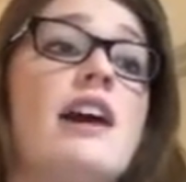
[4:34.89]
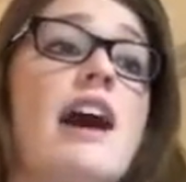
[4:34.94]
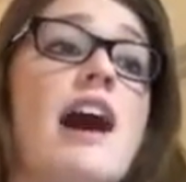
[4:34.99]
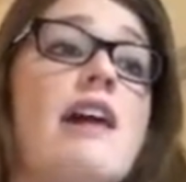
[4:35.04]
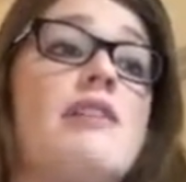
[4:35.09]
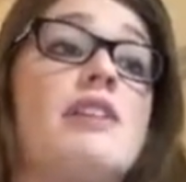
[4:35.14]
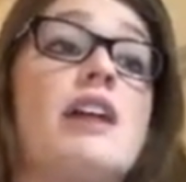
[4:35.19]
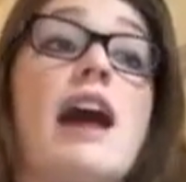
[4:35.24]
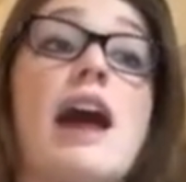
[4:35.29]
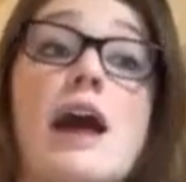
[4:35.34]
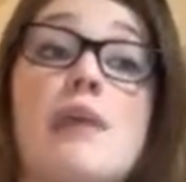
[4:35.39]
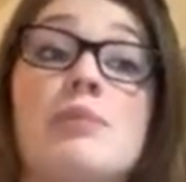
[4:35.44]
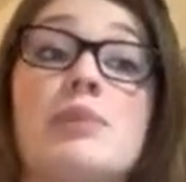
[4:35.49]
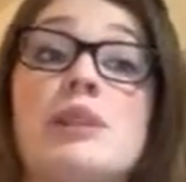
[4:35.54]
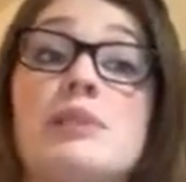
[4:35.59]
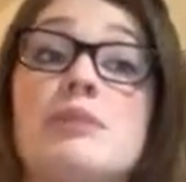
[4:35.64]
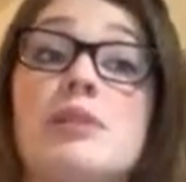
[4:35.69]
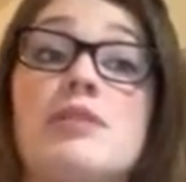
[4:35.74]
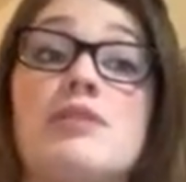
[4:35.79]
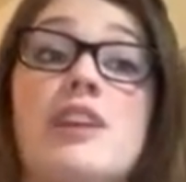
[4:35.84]
I would
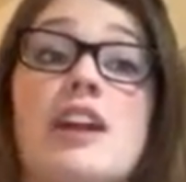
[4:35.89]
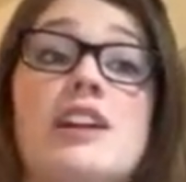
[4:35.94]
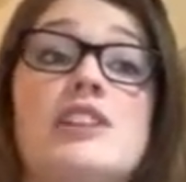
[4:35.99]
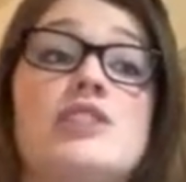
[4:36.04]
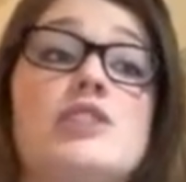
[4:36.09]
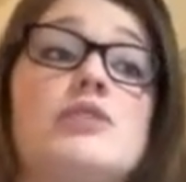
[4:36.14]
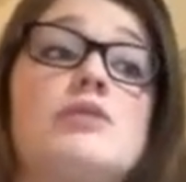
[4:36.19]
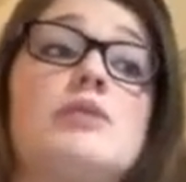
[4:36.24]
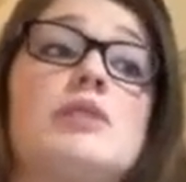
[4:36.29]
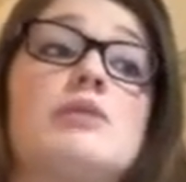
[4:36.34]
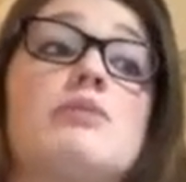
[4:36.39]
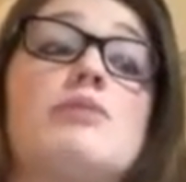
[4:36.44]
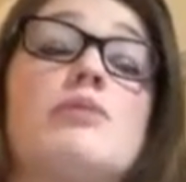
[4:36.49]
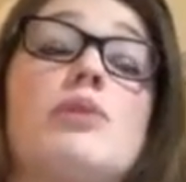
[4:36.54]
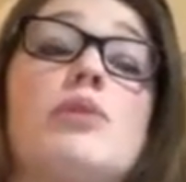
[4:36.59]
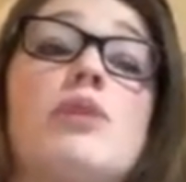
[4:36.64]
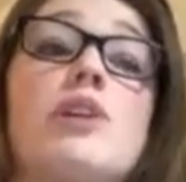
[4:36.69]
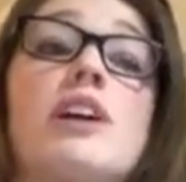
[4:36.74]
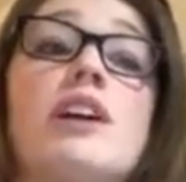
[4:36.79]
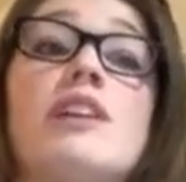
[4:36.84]
happily provide you with
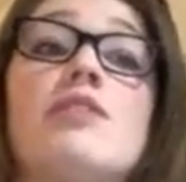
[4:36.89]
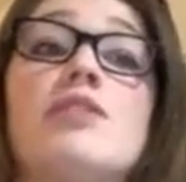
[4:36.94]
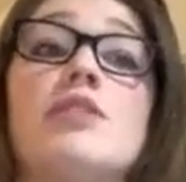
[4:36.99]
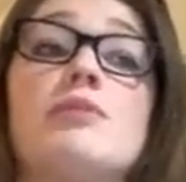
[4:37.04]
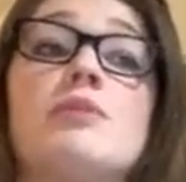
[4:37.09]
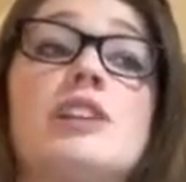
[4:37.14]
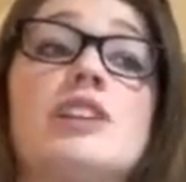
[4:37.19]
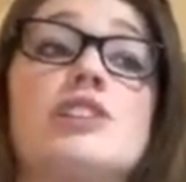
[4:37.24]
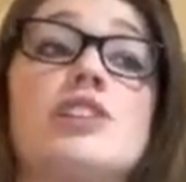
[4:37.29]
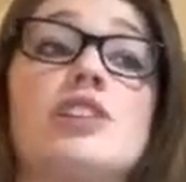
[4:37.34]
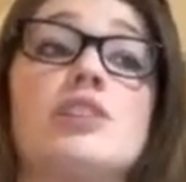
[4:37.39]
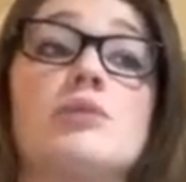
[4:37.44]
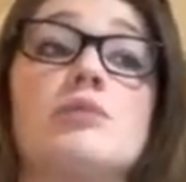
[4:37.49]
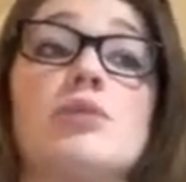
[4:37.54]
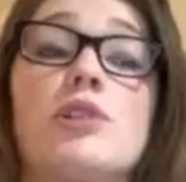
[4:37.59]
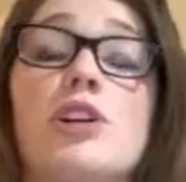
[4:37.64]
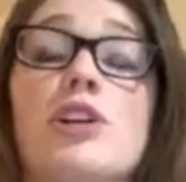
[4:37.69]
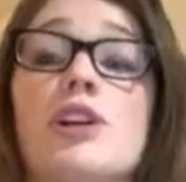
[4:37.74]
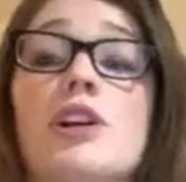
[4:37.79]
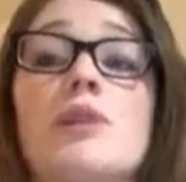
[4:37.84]
more information on the
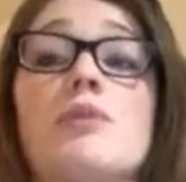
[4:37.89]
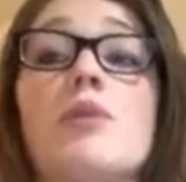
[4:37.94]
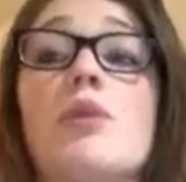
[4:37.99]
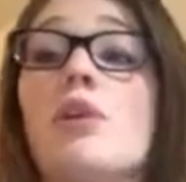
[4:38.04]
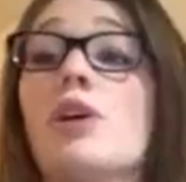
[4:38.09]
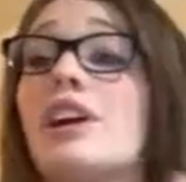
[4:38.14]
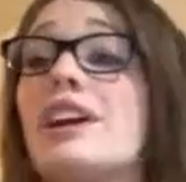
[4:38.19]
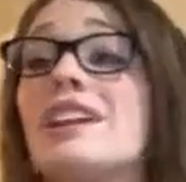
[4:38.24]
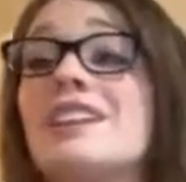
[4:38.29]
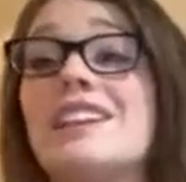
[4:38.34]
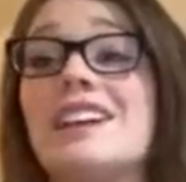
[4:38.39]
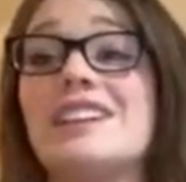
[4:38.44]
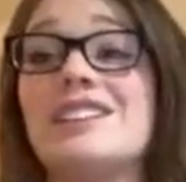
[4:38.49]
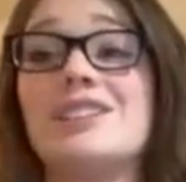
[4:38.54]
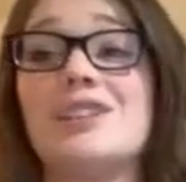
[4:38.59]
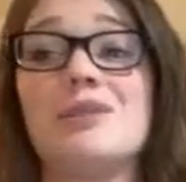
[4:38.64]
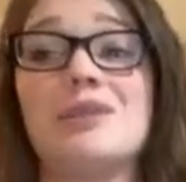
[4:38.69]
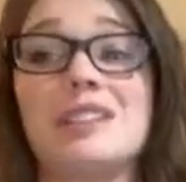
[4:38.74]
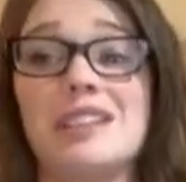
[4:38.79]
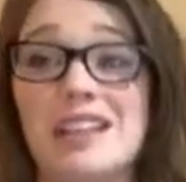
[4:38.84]
program or connect
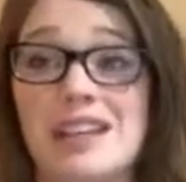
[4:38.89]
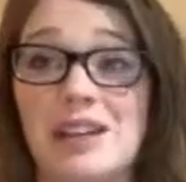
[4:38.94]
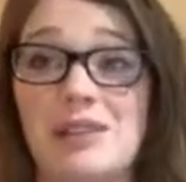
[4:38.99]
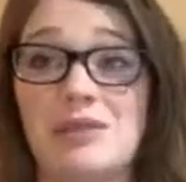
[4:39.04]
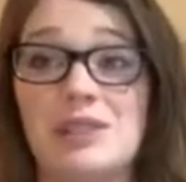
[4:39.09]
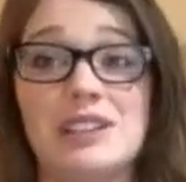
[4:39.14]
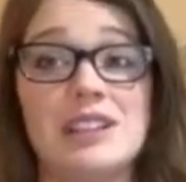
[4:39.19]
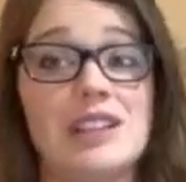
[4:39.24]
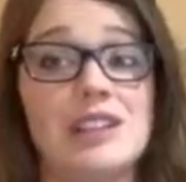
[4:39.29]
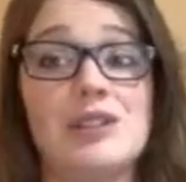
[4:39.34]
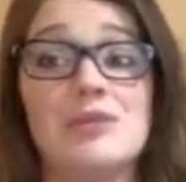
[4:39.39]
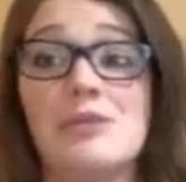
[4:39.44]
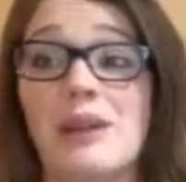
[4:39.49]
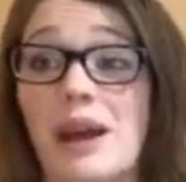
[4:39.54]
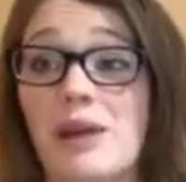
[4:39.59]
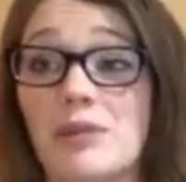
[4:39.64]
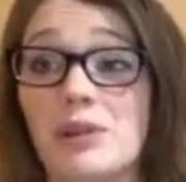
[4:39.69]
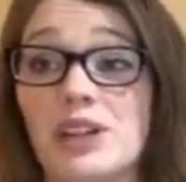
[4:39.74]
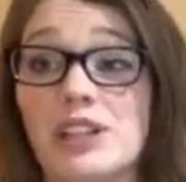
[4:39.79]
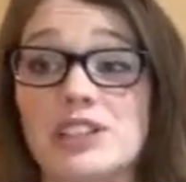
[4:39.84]
you with anyone that you
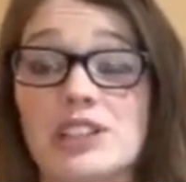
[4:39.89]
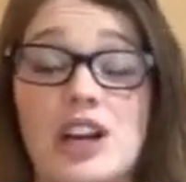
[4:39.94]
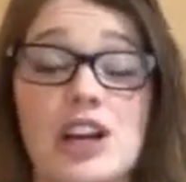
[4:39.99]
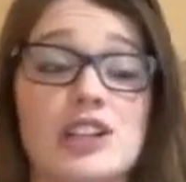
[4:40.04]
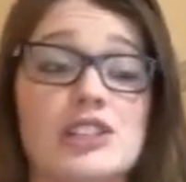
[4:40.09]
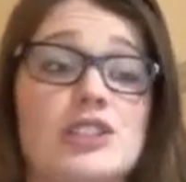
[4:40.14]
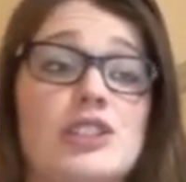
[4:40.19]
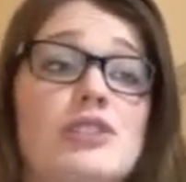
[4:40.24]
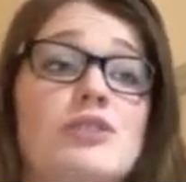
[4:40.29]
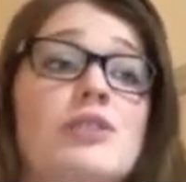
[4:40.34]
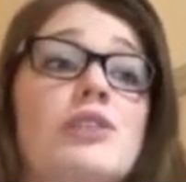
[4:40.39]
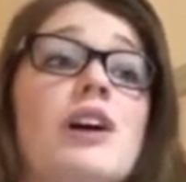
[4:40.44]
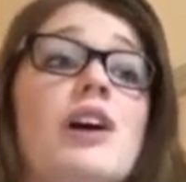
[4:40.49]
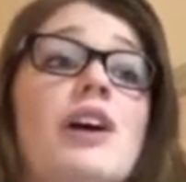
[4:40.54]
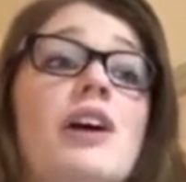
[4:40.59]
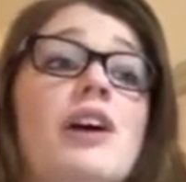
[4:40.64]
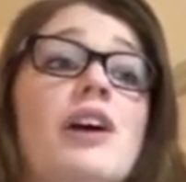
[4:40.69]
might want to talk to,